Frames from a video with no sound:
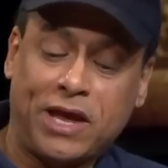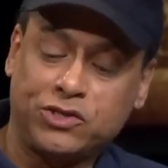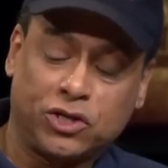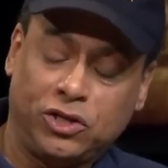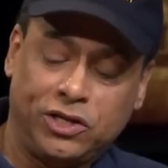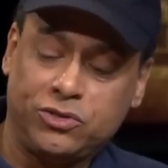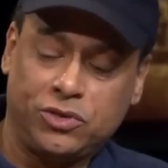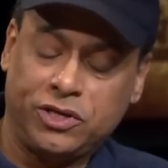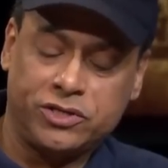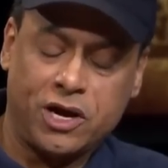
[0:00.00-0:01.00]
basically to
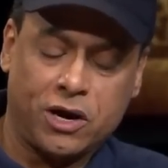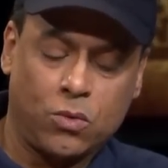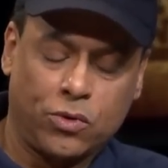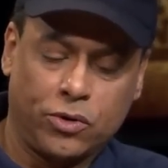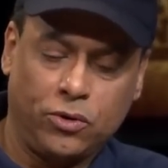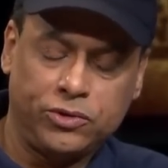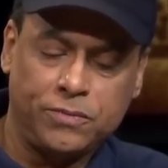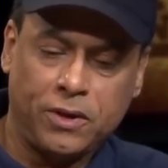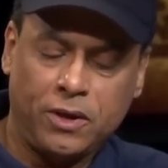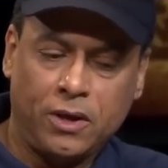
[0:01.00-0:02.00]
the entire world.
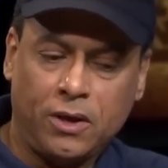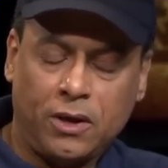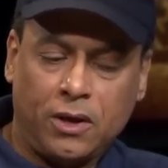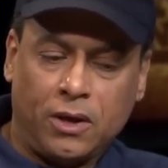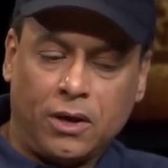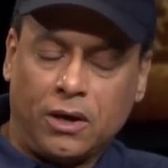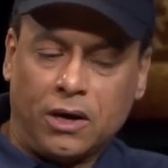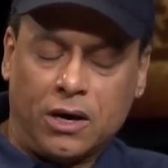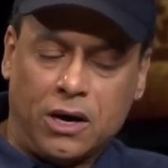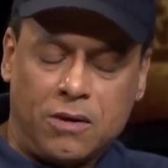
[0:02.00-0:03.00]

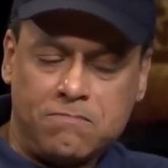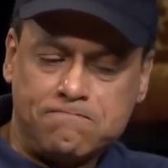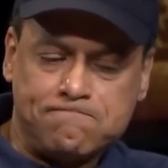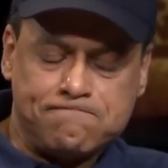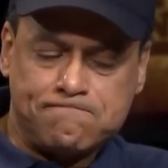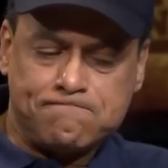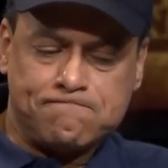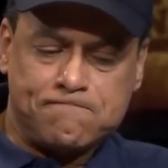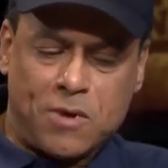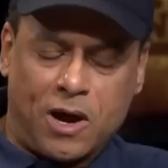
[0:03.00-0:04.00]
Um,
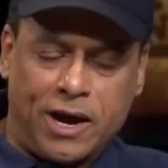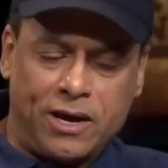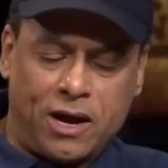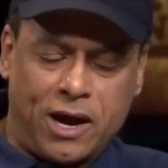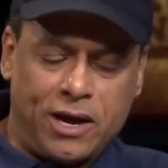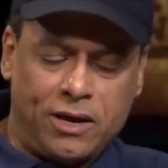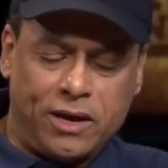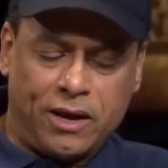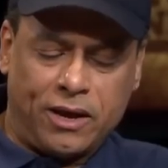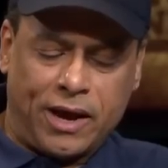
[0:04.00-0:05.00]
I, I
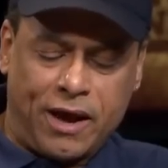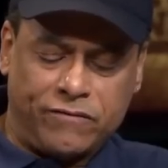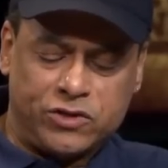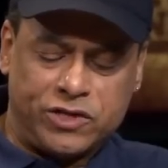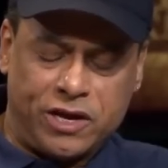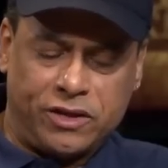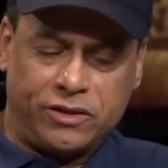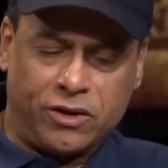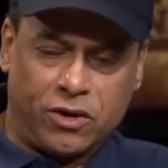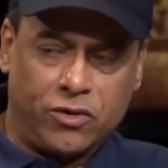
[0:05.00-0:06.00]
have to say
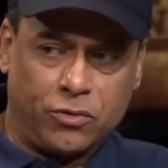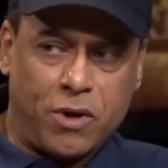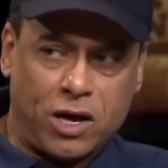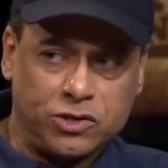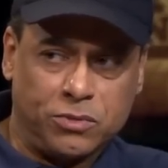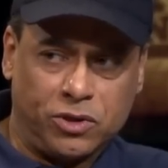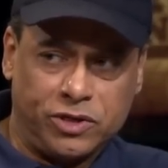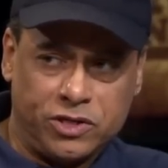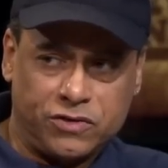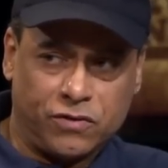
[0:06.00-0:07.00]
that there are other
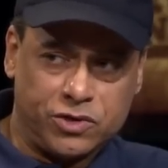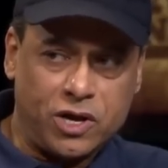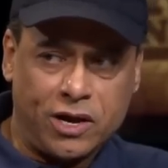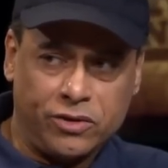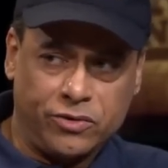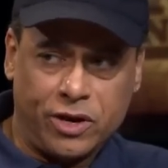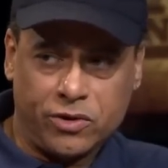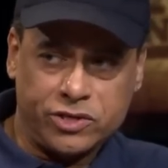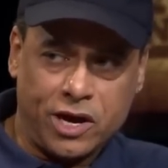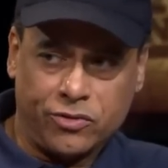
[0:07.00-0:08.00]
possibilities. First, either
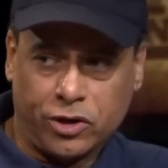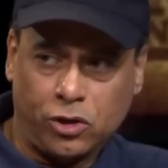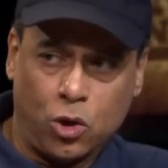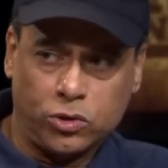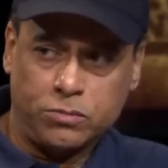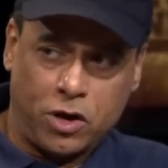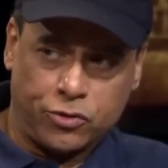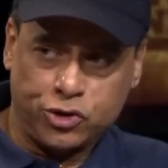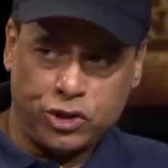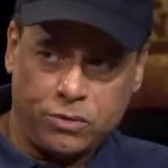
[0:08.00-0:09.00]
there is either a cloaked
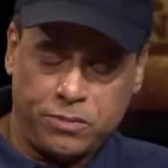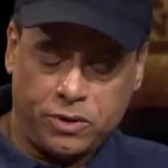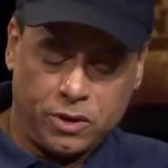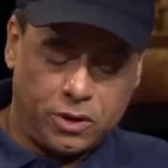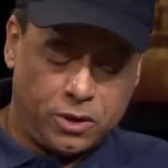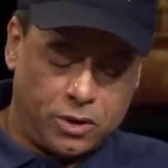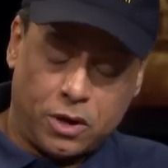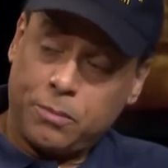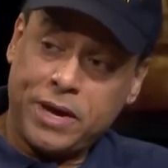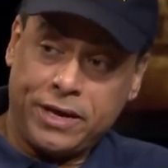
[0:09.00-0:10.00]
mothership,
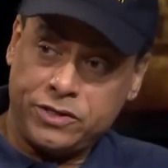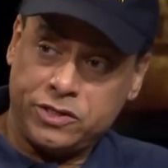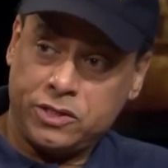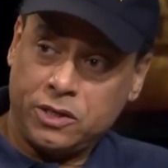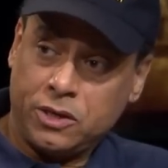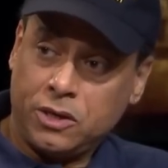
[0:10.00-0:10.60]
a base,